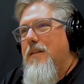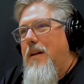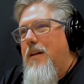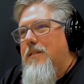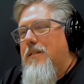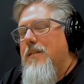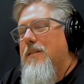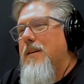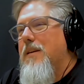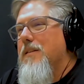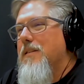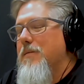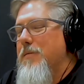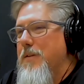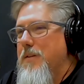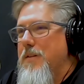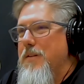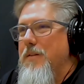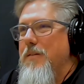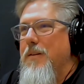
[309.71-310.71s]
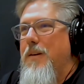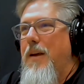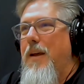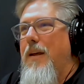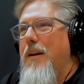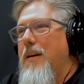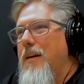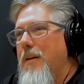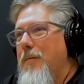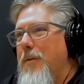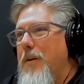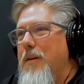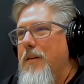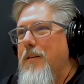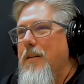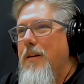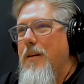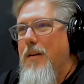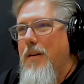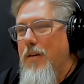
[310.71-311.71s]
That's a testament to you and Katie. I
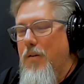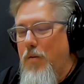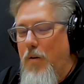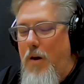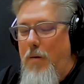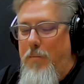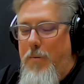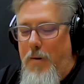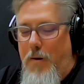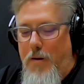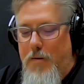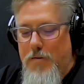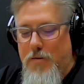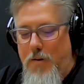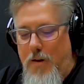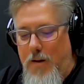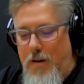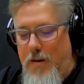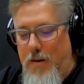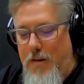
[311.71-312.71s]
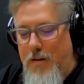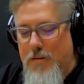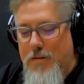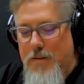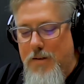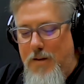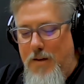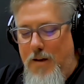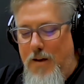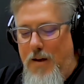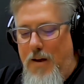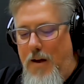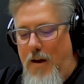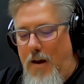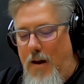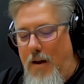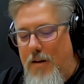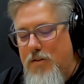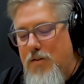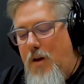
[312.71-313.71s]
mean, great parents, great kids.
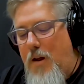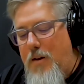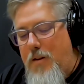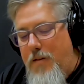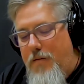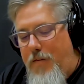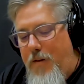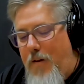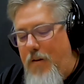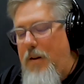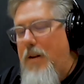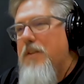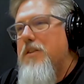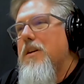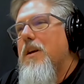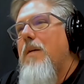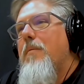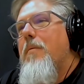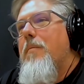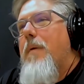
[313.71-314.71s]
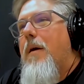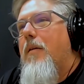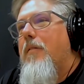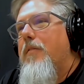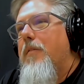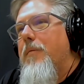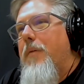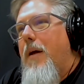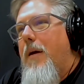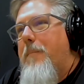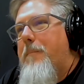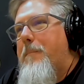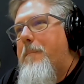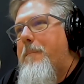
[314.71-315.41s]
So how did the foundation come about from that?